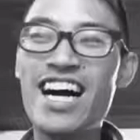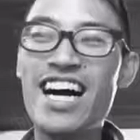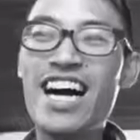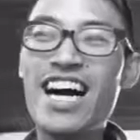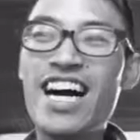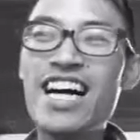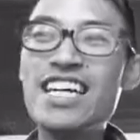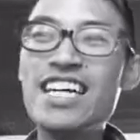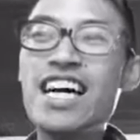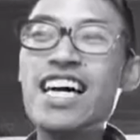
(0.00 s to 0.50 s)

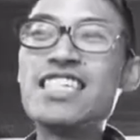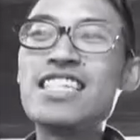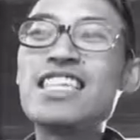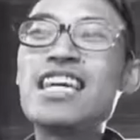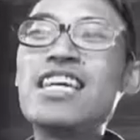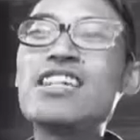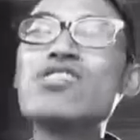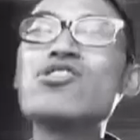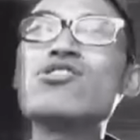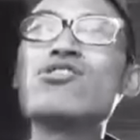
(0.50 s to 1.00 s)

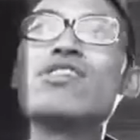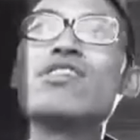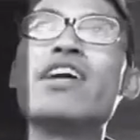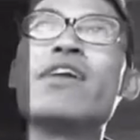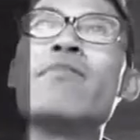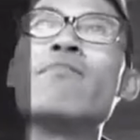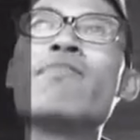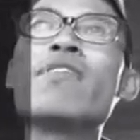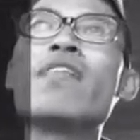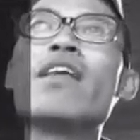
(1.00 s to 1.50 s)

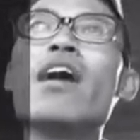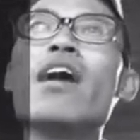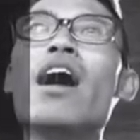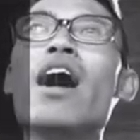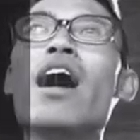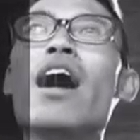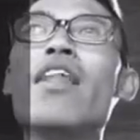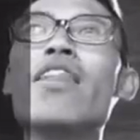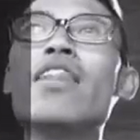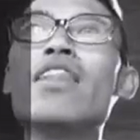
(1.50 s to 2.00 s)
Essentially,
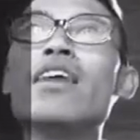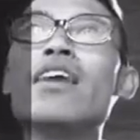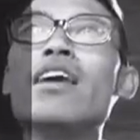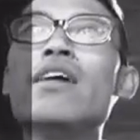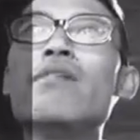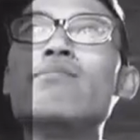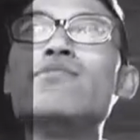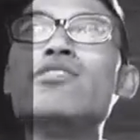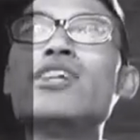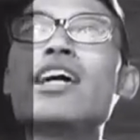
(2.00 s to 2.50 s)
the
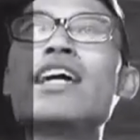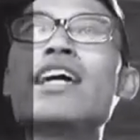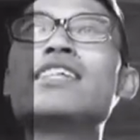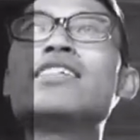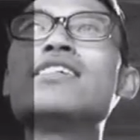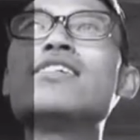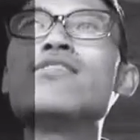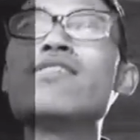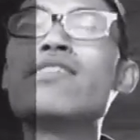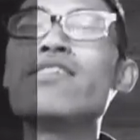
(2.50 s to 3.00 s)

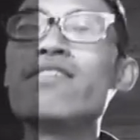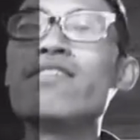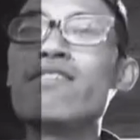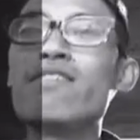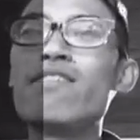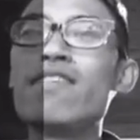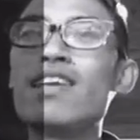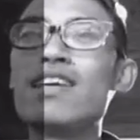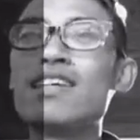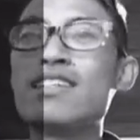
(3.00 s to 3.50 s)
objective
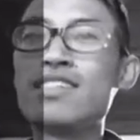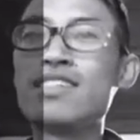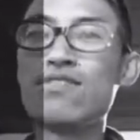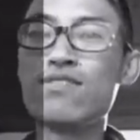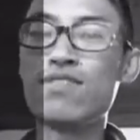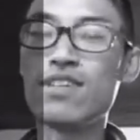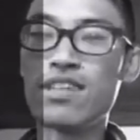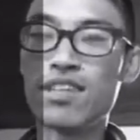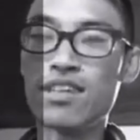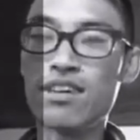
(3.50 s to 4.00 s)
of this
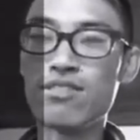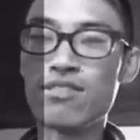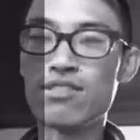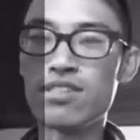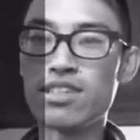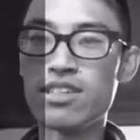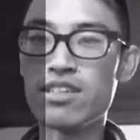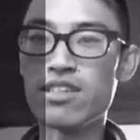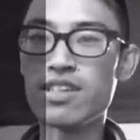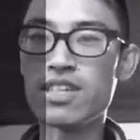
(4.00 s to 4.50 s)
video
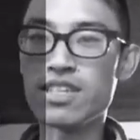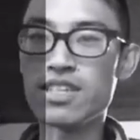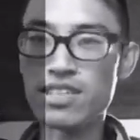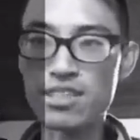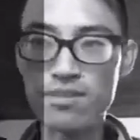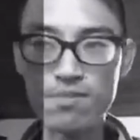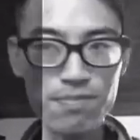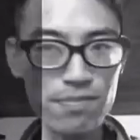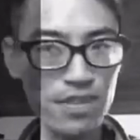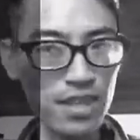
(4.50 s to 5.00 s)
series